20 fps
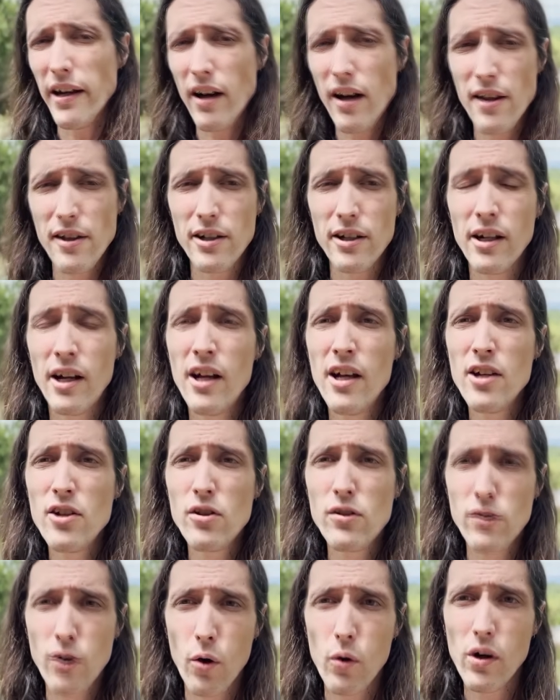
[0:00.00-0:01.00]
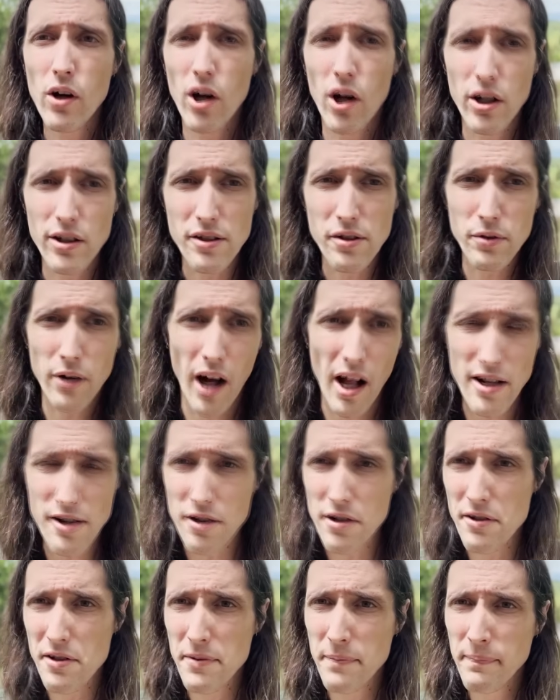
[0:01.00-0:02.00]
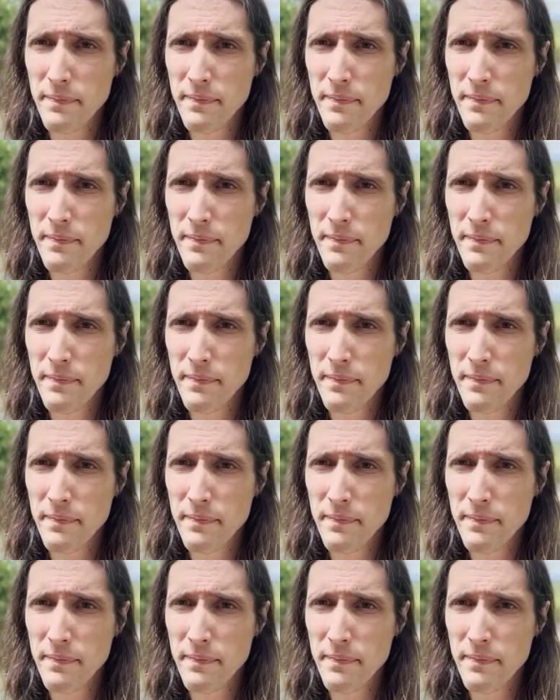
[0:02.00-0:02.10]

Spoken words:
other so-called astrologers.